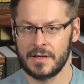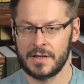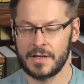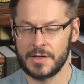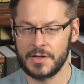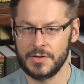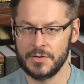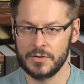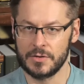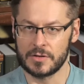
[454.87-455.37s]

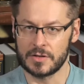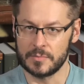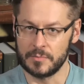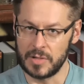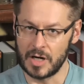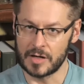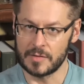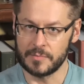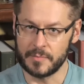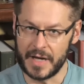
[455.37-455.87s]
You
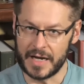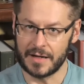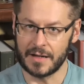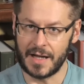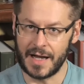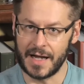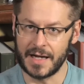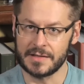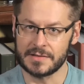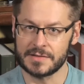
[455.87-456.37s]

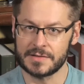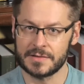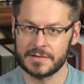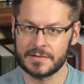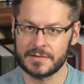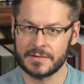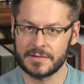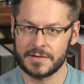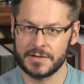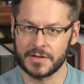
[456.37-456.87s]
compartmentalize
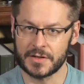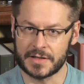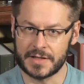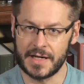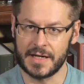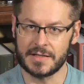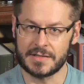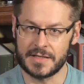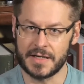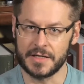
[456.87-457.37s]
your
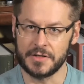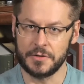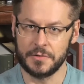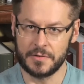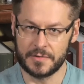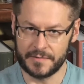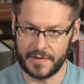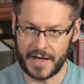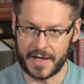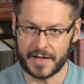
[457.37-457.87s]
content. You
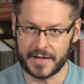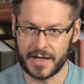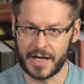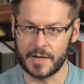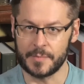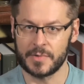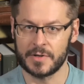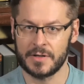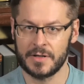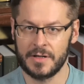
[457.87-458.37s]
divide it
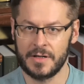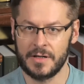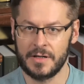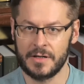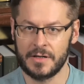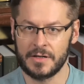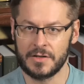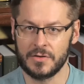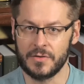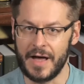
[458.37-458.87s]
up.
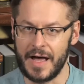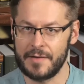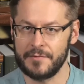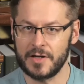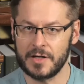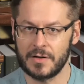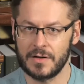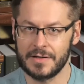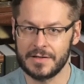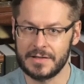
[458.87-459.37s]
You have
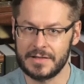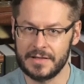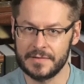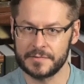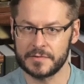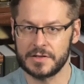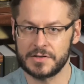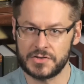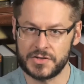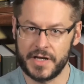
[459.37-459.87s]
it on
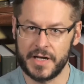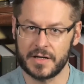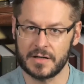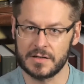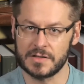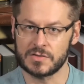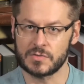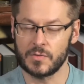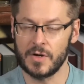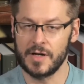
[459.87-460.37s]
different
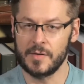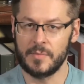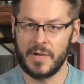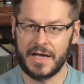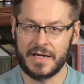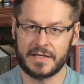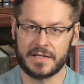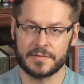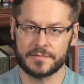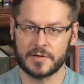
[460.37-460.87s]
channels run
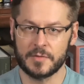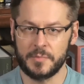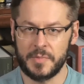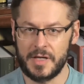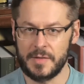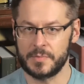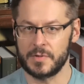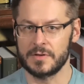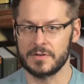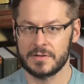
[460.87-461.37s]
by different
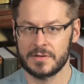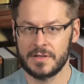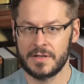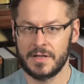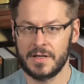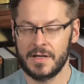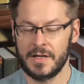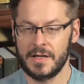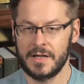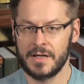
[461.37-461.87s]
people.
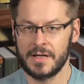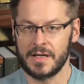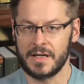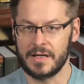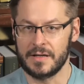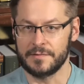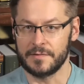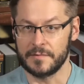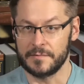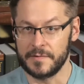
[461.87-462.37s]

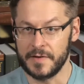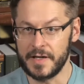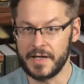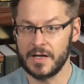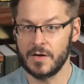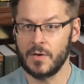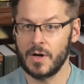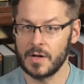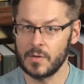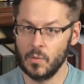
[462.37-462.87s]
If a
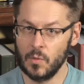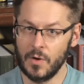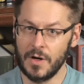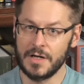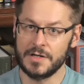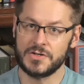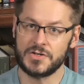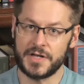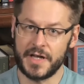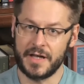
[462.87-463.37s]
video on
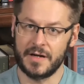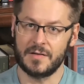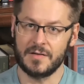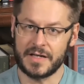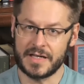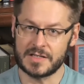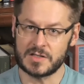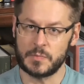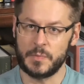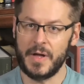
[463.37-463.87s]
one channel
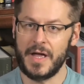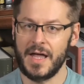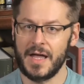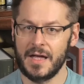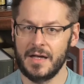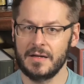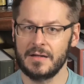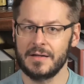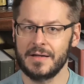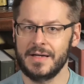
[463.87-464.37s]
gets
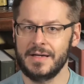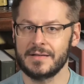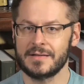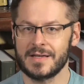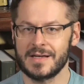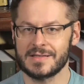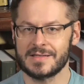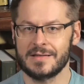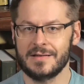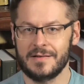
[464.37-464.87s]
banned, it
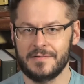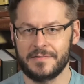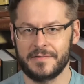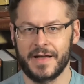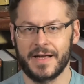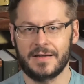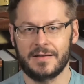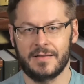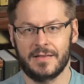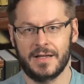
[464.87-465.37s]
doesn't
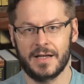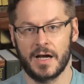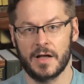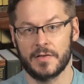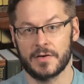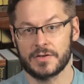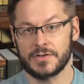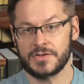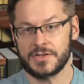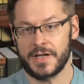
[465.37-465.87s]
affect the
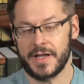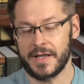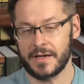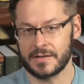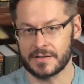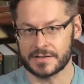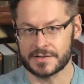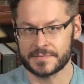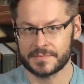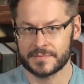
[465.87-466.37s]
other
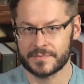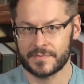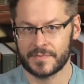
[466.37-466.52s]
channels.